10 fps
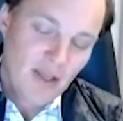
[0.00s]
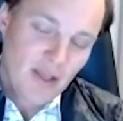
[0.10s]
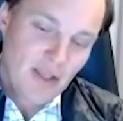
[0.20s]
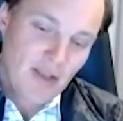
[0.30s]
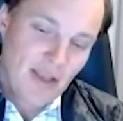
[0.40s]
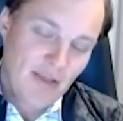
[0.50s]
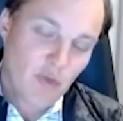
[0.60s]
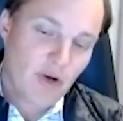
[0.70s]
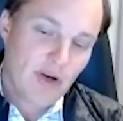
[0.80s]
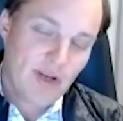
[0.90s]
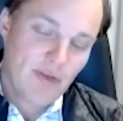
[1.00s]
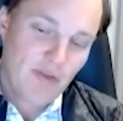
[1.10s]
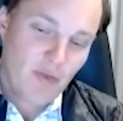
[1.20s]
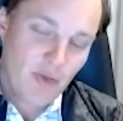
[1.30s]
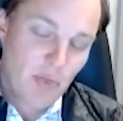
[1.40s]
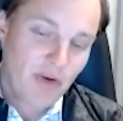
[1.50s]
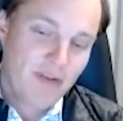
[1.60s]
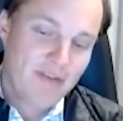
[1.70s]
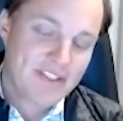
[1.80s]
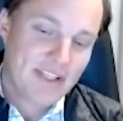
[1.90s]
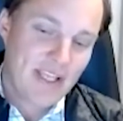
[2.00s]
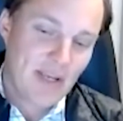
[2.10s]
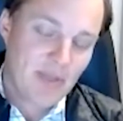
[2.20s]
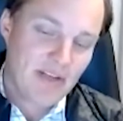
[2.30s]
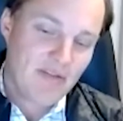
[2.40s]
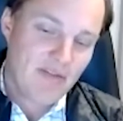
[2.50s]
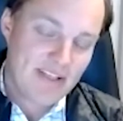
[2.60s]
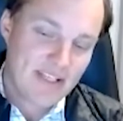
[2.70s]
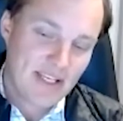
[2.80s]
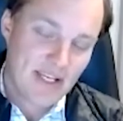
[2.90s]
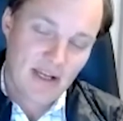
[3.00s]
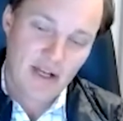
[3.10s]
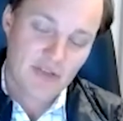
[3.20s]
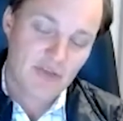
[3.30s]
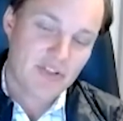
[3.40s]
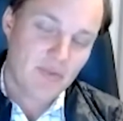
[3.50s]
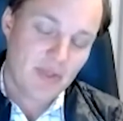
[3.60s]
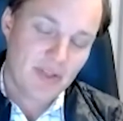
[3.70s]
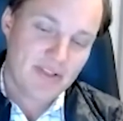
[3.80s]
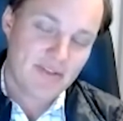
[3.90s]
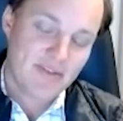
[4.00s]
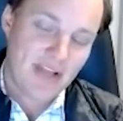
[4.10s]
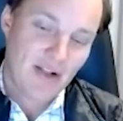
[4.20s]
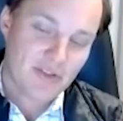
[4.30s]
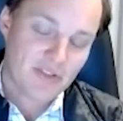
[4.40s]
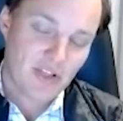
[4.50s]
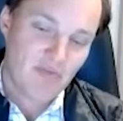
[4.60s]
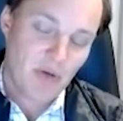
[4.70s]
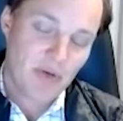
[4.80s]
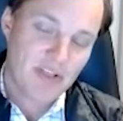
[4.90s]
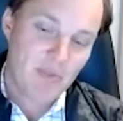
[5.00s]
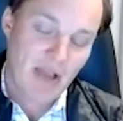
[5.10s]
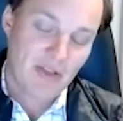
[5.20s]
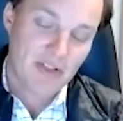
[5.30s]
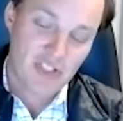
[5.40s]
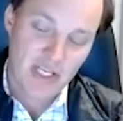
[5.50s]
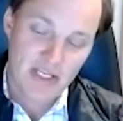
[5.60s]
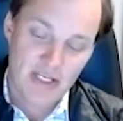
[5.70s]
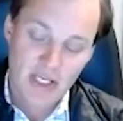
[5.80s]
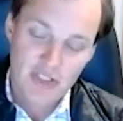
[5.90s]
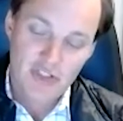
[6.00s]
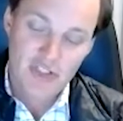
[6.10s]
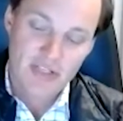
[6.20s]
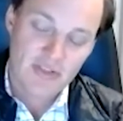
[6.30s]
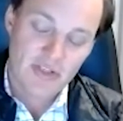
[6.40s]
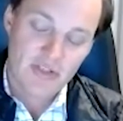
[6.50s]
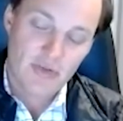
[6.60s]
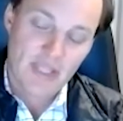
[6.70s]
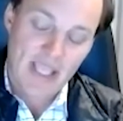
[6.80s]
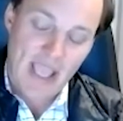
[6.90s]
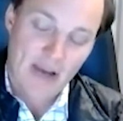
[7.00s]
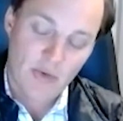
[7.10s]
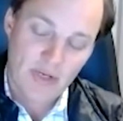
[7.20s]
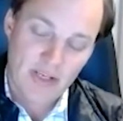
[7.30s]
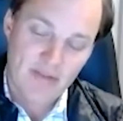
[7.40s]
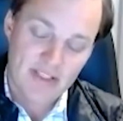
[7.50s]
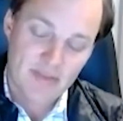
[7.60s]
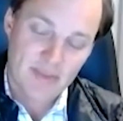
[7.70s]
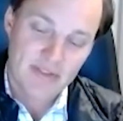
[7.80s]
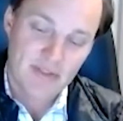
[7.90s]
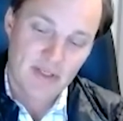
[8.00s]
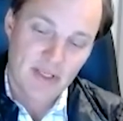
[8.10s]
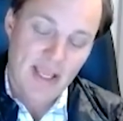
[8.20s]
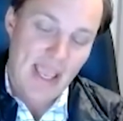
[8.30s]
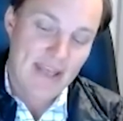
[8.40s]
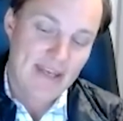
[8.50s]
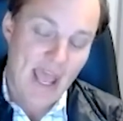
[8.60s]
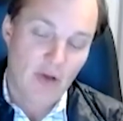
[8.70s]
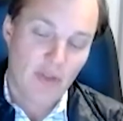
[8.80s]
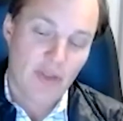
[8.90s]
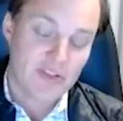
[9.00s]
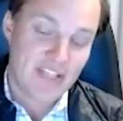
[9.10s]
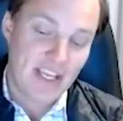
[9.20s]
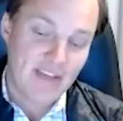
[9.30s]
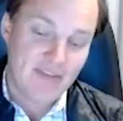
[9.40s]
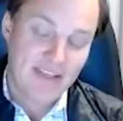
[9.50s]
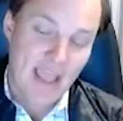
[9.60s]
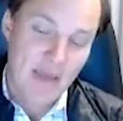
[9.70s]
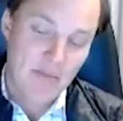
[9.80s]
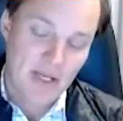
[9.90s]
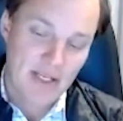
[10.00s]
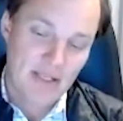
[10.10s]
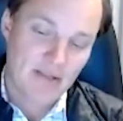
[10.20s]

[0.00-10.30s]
If we previously had been investing hundreds of millions of dollars off Boeing's balance sheet just to do the equity investments, and now they're saving that money,